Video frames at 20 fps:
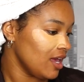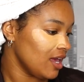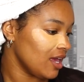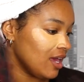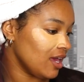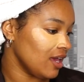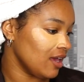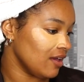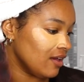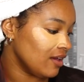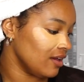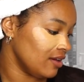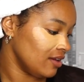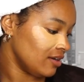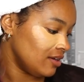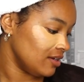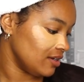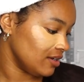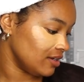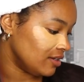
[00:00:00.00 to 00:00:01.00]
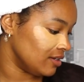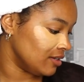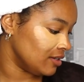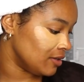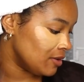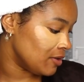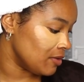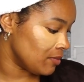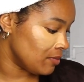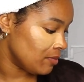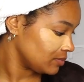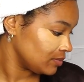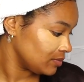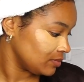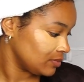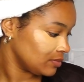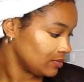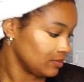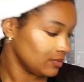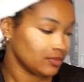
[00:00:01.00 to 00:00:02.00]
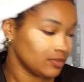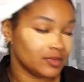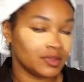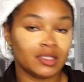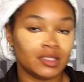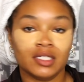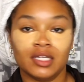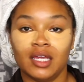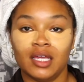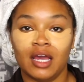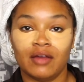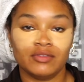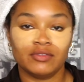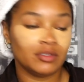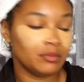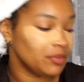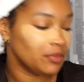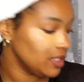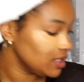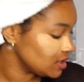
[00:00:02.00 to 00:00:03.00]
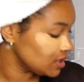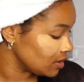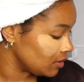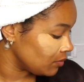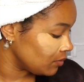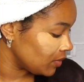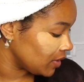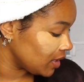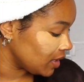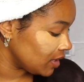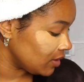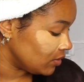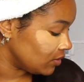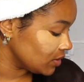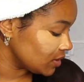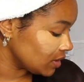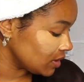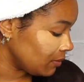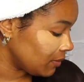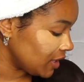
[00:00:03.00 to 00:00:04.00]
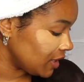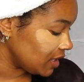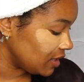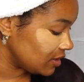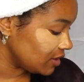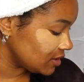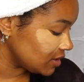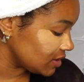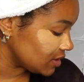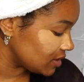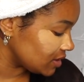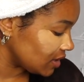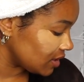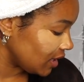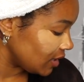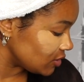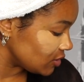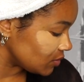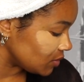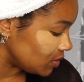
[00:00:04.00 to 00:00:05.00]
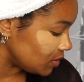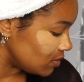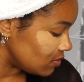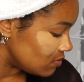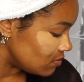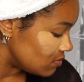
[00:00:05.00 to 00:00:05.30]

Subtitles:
And didn't have to be somewhere on somebody else's schedule.